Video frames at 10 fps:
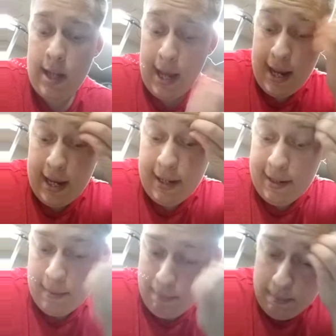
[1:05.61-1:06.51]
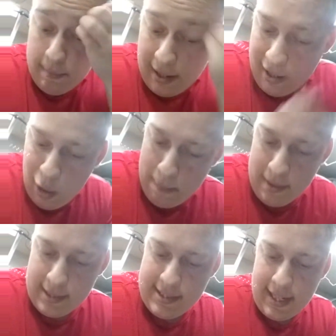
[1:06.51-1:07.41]
And they
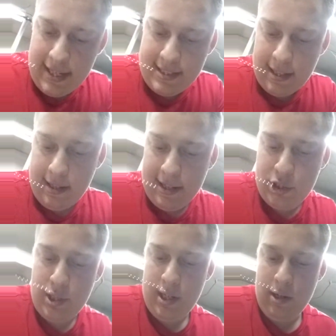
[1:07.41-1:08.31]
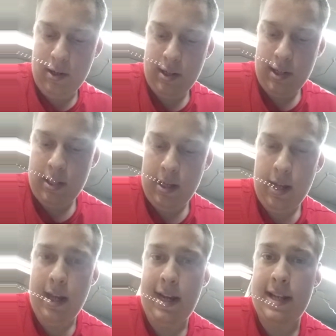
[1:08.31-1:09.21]
opened the season this year
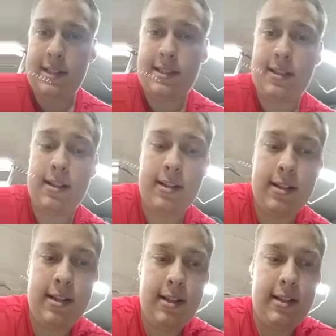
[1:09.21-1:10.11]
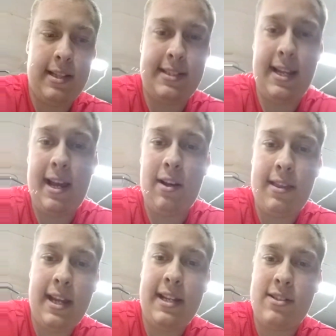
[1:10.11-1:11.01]
against the
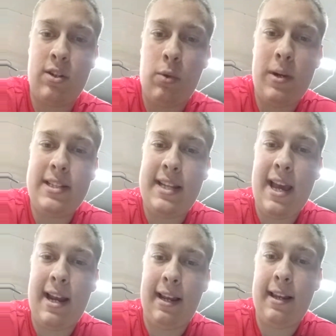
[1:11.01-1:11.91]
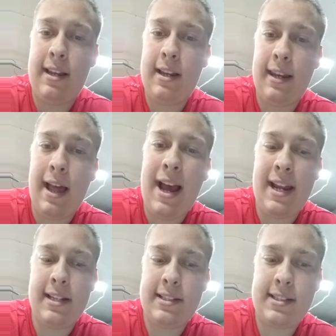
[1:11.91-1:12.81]
Southeastern Louisiana
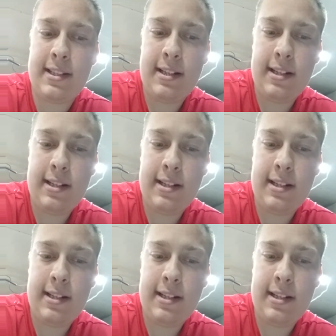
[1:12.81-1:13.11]
Lions.